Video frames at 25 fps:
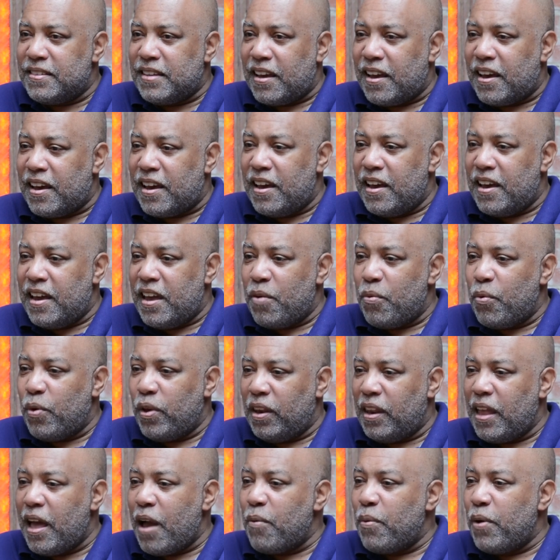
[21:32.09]
will
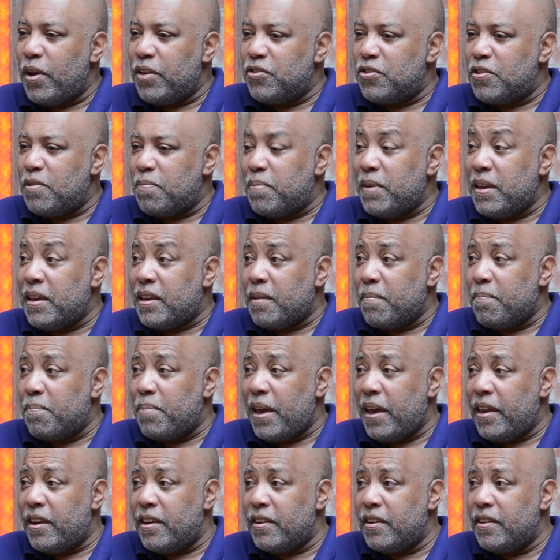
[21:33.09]
allow us to be
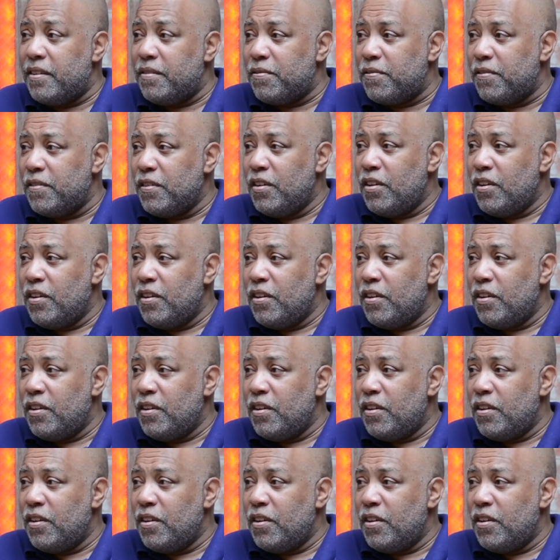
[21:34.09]
competitive